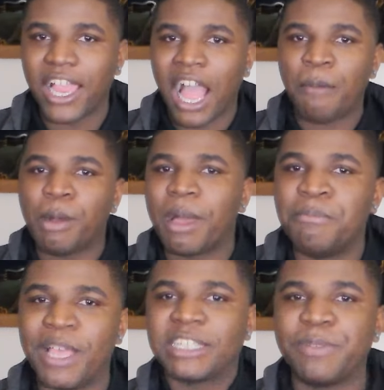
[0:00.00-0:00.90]
Like, I'm on
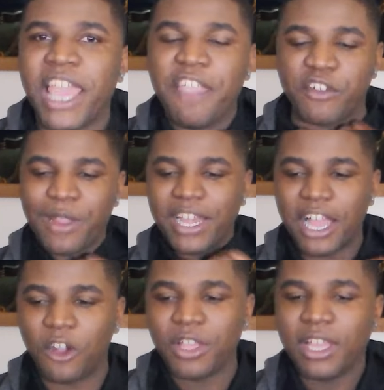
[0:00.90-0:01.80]
my best behavior right
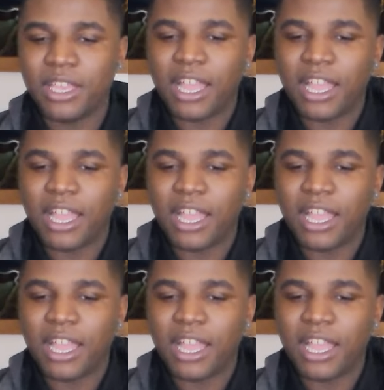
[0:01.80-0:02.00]
now.